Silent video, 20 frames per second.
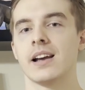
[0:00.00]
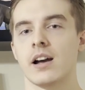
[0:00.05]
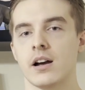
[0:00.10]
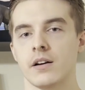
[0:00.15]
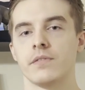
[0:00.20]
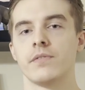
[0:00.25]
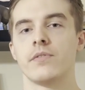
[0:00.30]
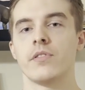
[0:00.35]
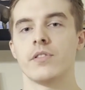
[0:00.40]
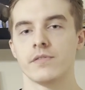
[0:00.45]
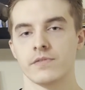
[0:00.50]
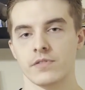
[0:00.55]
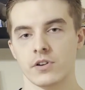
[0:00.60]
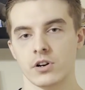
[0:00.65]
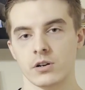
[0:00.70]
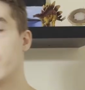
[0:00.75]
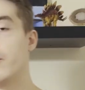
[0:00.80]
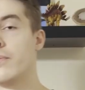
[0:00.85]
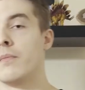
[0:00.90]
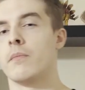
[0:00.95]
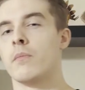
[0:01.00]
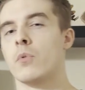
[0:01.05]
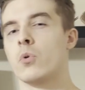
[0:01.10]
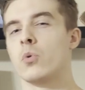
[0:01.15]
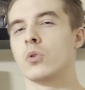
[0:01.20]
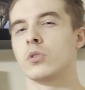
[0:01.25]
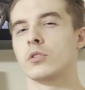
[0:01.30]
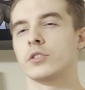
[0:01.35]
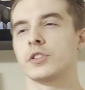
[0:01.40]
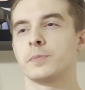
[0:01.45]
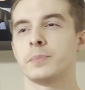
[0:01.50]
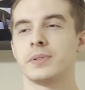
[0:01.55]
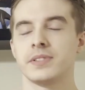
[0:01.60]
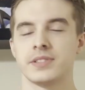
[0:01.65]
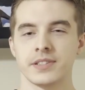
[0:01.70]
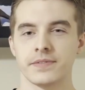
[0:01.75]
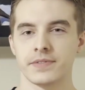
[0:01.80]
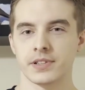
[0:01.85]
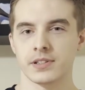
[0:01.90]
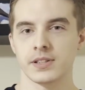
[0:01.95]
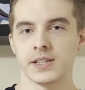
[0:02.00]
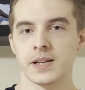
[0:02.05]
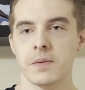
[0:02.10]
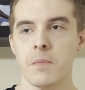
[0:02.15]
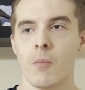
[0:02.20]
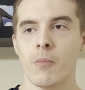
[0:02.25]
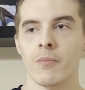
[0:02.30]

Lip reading: of the verb. More specifically,